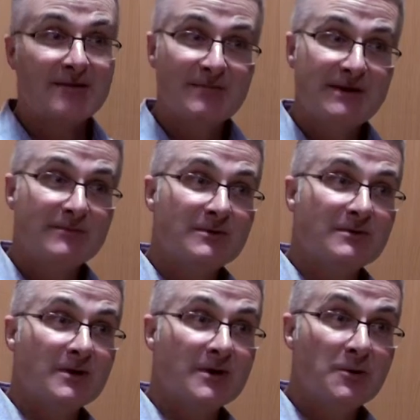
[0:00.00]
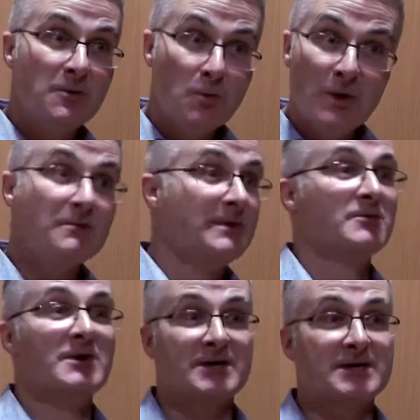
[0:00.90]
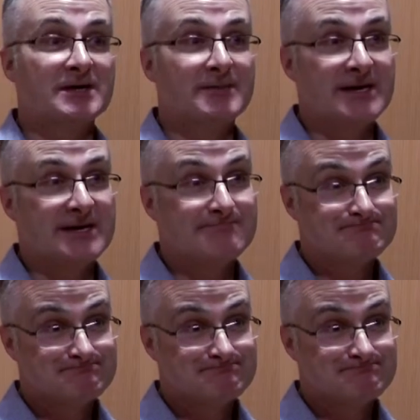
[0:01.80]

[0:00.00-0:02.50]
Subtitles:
and people who will be working in the media.